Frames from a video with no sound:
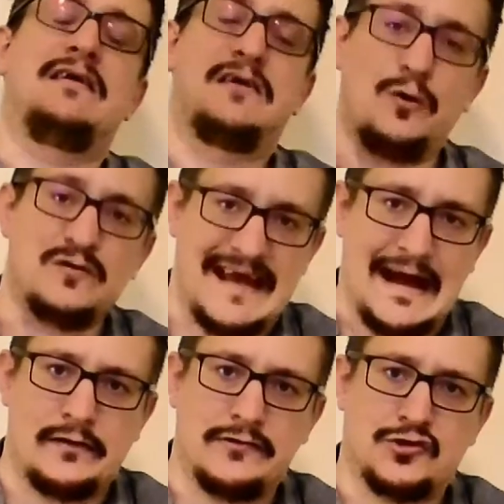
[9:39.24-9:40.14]
goes
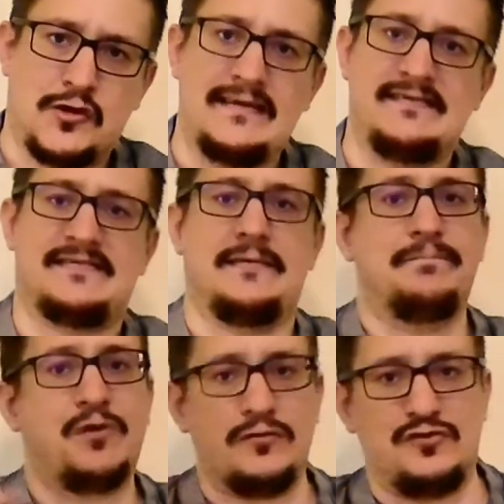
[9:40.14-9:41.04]
down a treat,
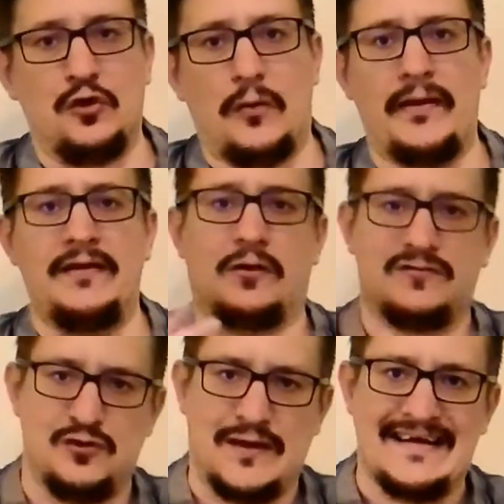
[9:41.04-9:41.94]
not too hoppy,
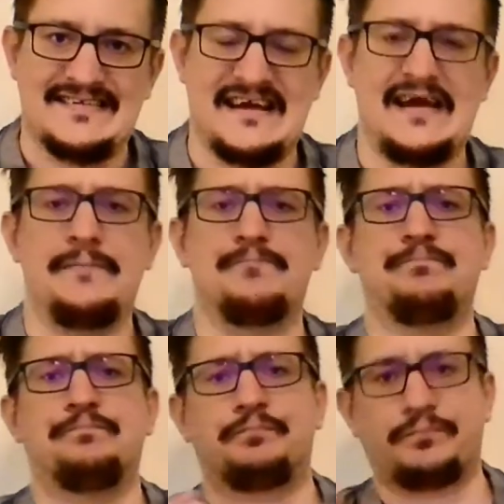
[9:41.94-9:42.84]
not too gassy.
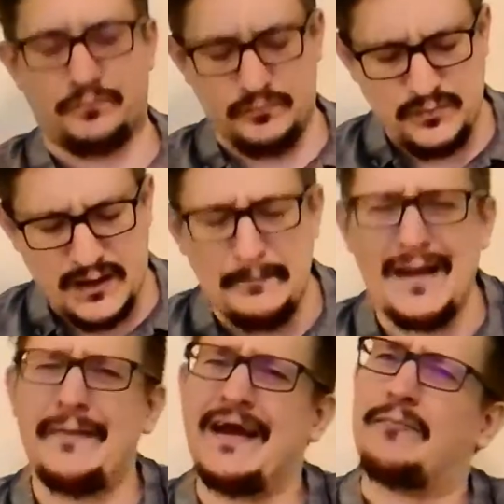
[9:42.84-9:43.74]

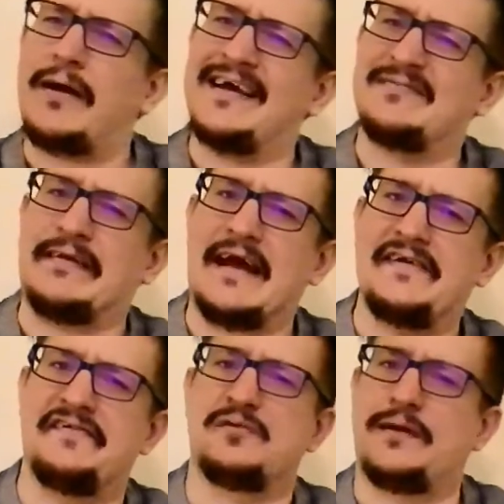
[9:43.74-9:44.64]
Maybe my
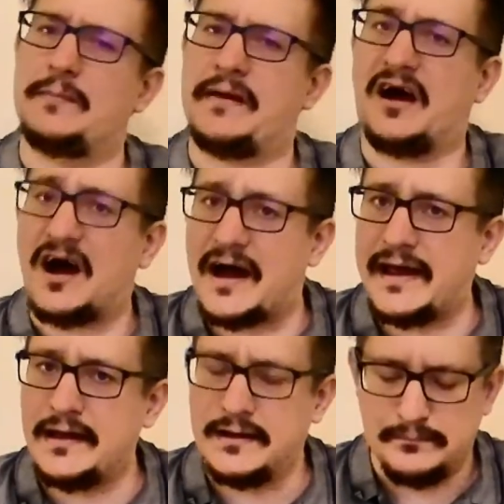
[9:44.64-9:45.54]
expectations are a little bit
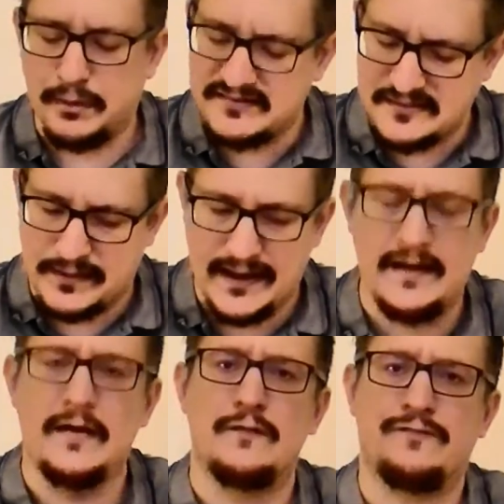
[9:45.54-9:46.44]
high,
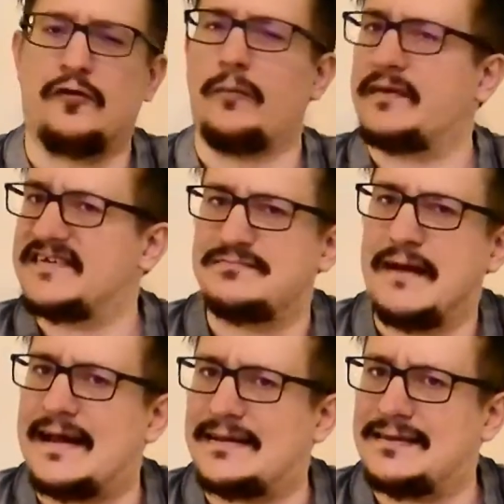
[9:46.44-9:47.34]
possibly, from the
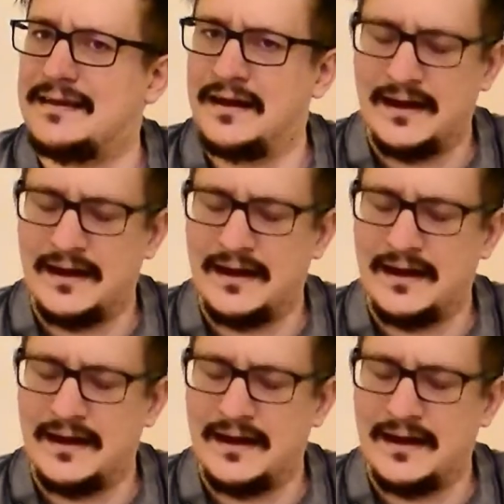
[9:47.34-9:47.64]
smell.